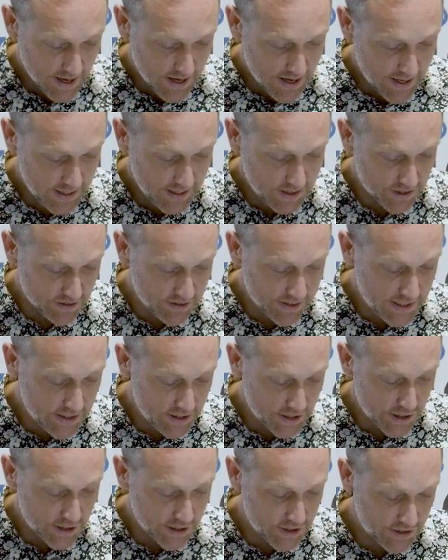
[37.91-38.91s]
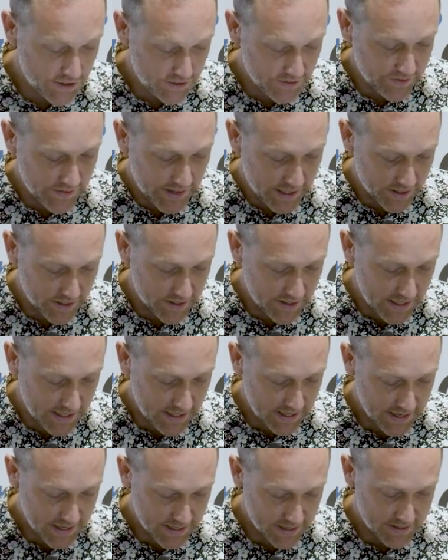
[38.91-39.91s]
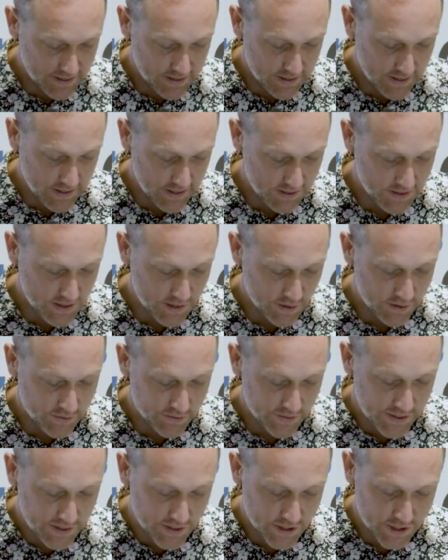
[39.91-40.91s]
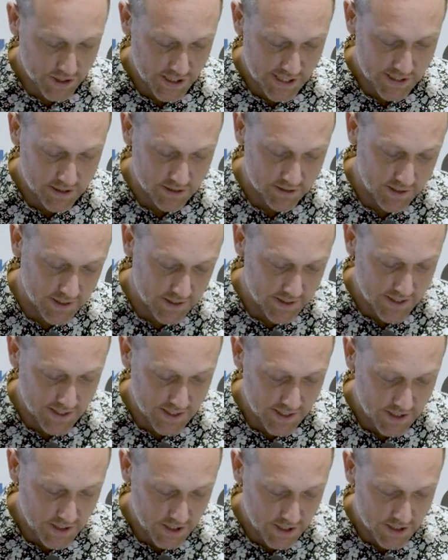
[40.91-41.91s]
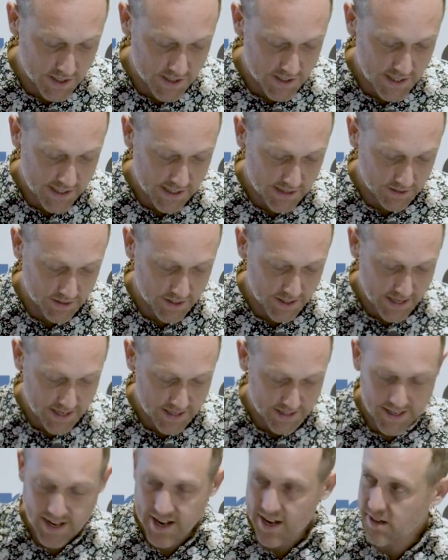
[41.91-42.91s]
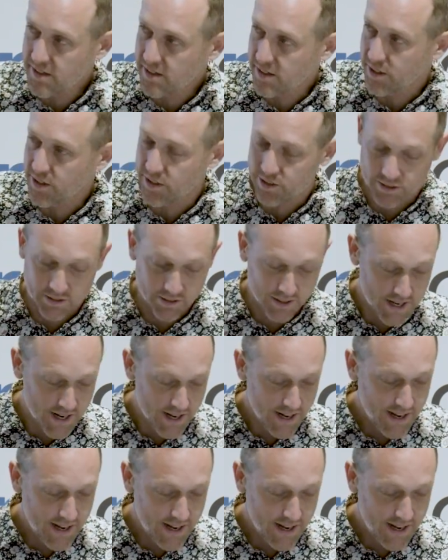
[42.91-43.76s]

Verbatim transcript: Uh, he's a research fellow there at the Centre of Research Excellence in Indigenous Health and Alcohol,